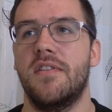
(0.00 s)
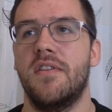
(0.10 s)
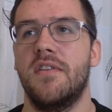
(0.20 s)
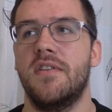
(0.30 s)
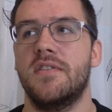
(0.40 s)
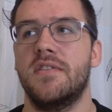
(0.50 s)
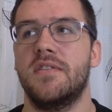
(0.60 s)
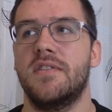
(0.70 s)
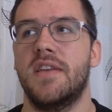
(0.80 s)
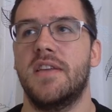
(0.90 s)

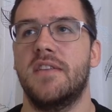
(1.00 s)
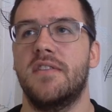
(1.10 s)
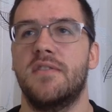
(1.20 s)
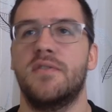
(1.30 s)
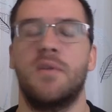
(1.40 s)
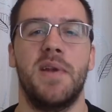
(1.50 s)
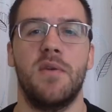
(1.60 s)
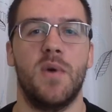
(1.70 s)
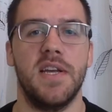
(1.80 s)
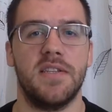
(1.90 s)
there's so
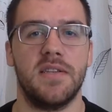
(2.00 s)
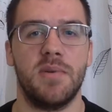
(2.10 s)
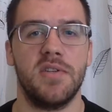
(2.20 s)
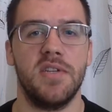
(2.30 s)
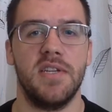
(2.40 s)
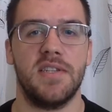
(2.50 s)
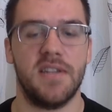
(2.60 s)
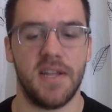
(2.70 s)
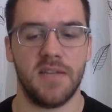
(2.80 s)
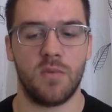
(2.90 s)
many ways, especially in
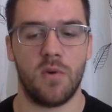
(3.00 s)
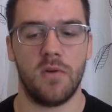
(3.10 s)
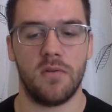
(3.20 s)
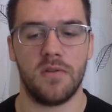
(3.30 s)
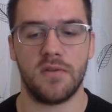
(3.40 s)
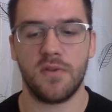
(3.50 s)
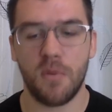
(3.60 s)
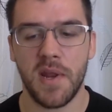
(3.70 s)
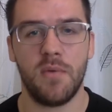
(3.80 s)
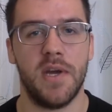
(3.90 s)
today's world, there's
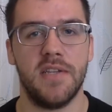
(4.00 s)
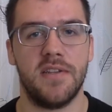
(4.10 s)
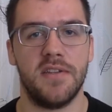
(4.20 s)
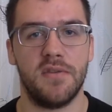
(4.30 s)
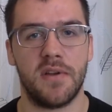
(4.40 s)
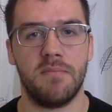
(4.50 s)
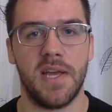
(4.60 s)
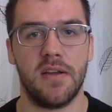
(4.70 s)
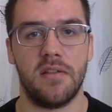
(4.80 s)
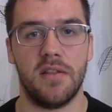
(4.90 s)
so many ways that you can make a